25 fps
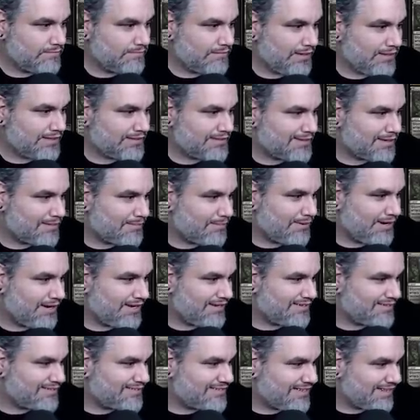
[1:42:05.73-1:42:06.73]
Mike, stop
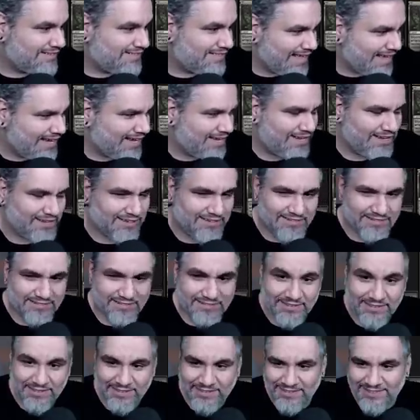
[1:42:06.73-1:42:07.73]
breaking the set. Thank you.
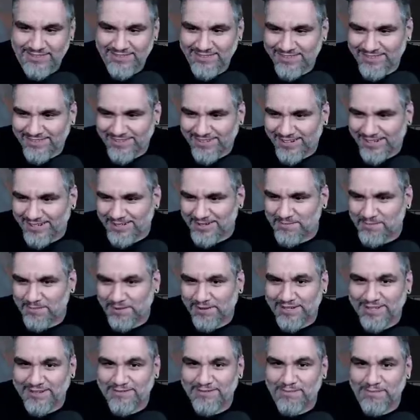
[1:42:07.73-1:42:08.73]

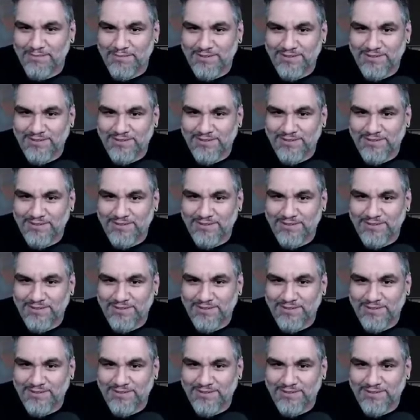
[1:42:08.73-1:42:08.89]
Unbelievable.